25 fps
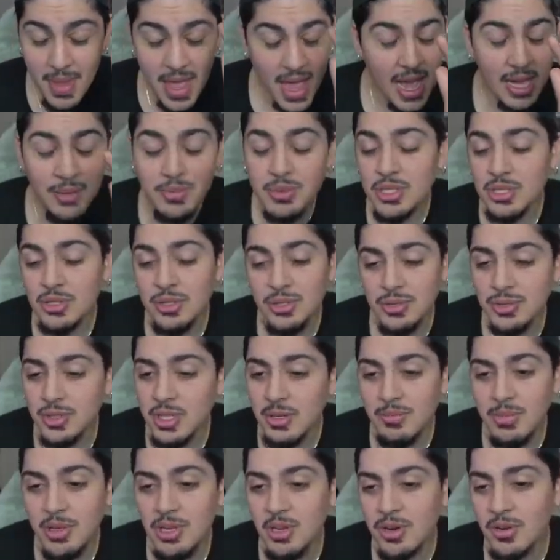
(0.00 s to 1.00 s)

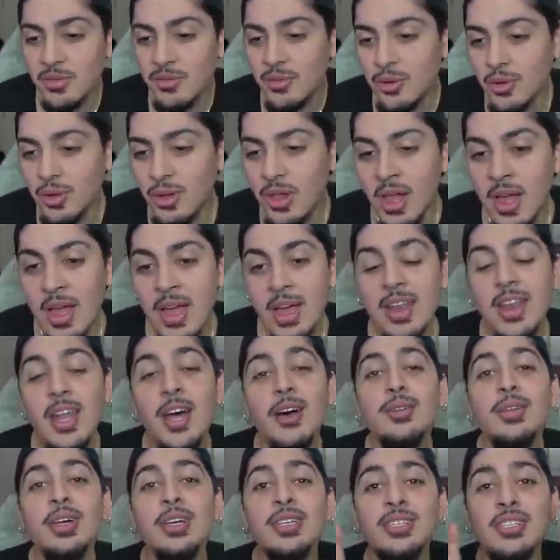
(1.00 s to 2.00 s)
Absolutely beautiful.
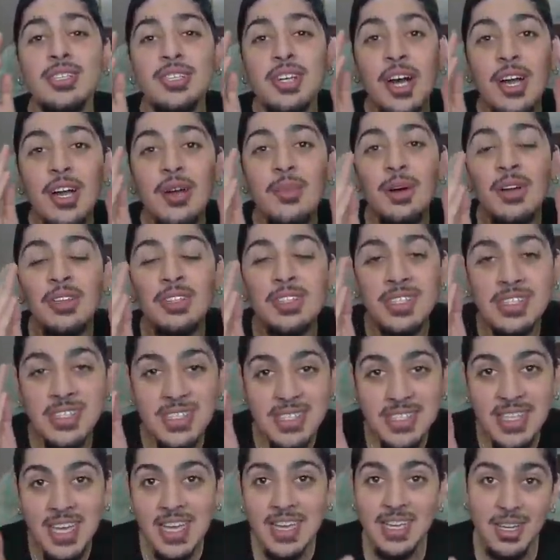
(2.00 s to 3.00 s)
Now let's talk about the
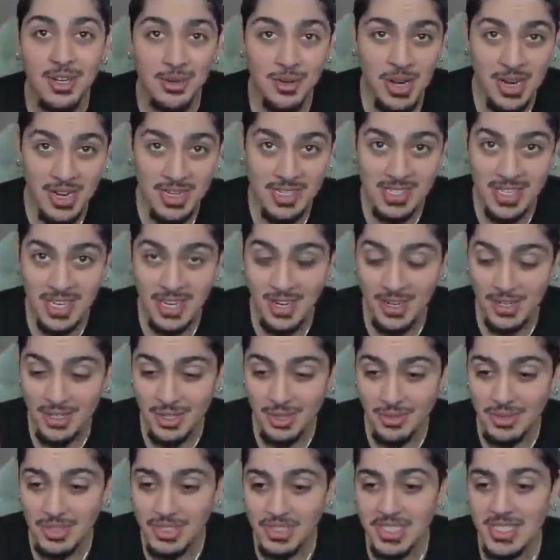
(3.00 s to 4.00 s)
second greatest
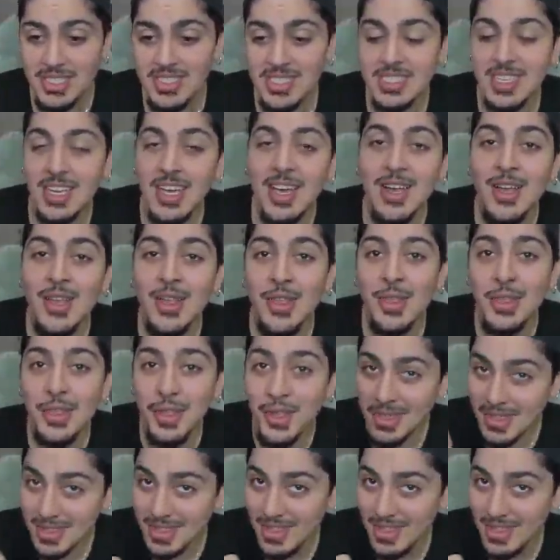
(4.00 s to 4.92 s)
character released, The